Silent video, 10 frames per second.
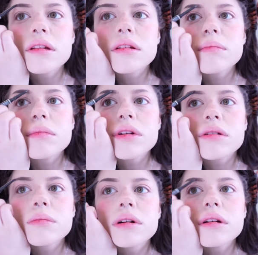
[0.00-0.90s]
the
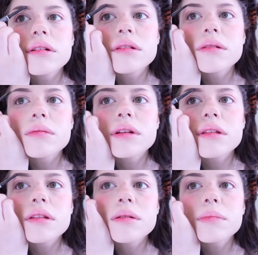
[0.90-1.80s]
middle parts
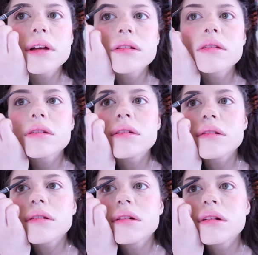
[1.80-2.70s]
with the pencil.